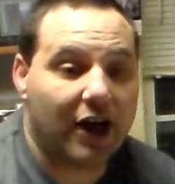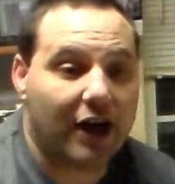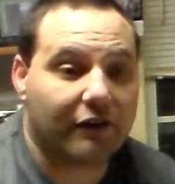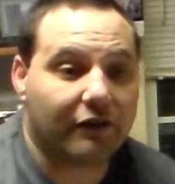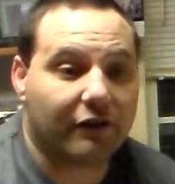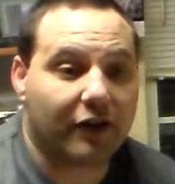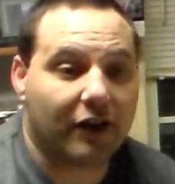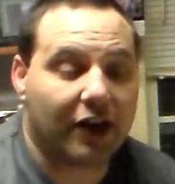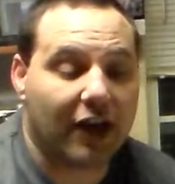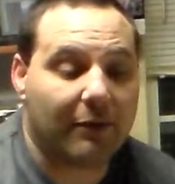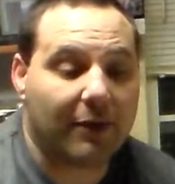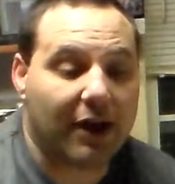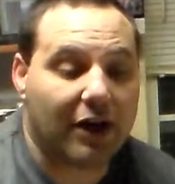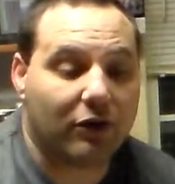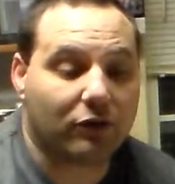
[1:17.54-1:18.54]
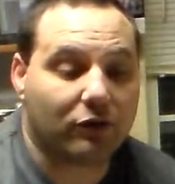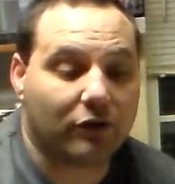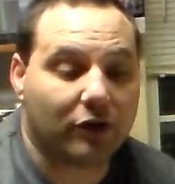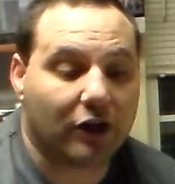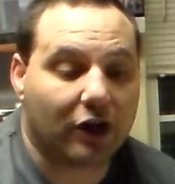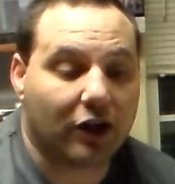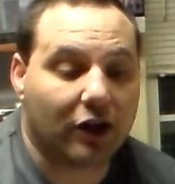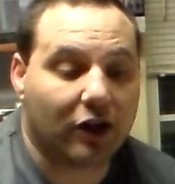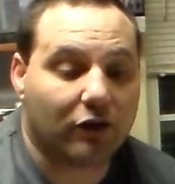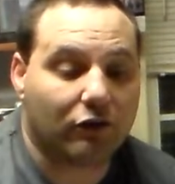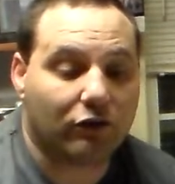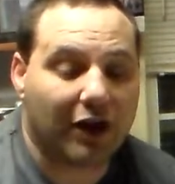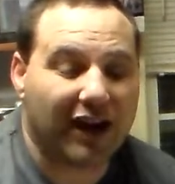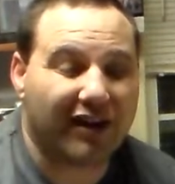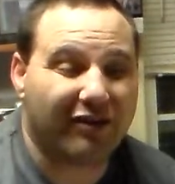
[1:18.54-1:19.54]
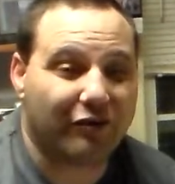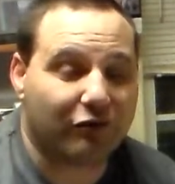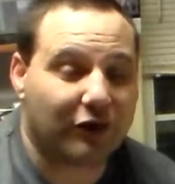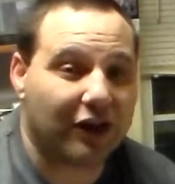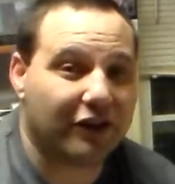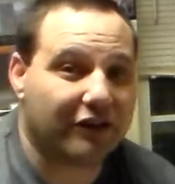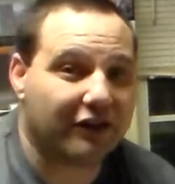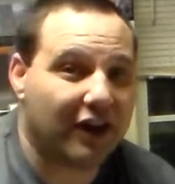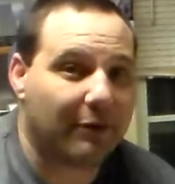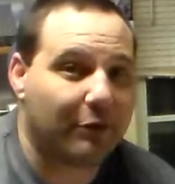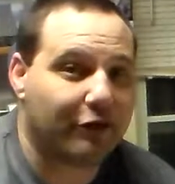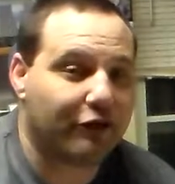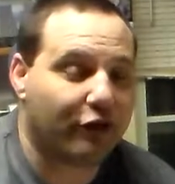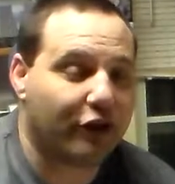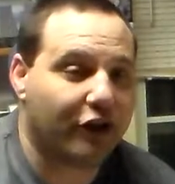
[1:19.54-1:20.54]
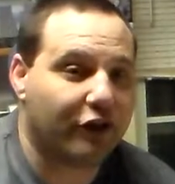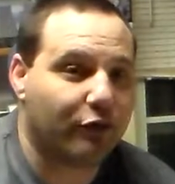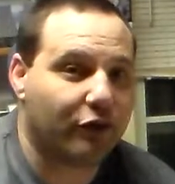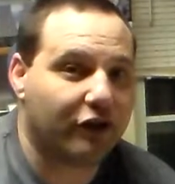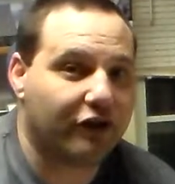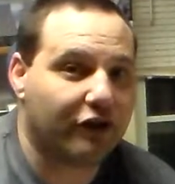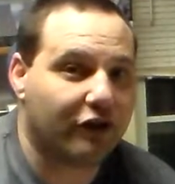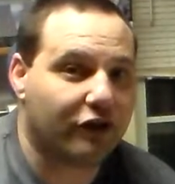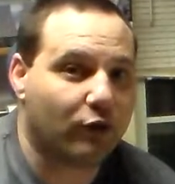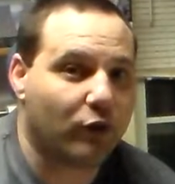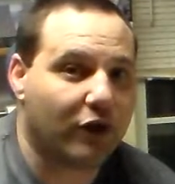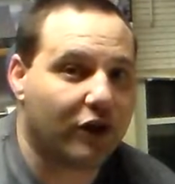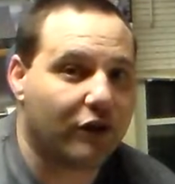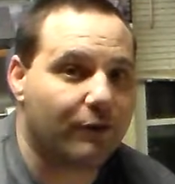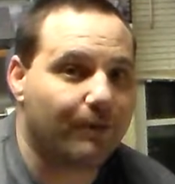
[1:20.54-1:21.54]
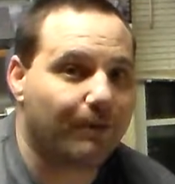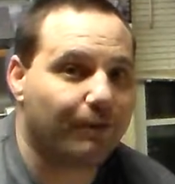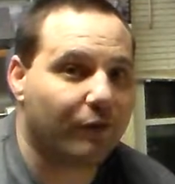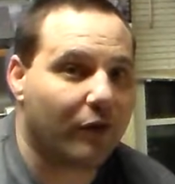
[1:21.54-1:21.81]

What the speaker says: after they came out, right around the time they started hitting retail as well.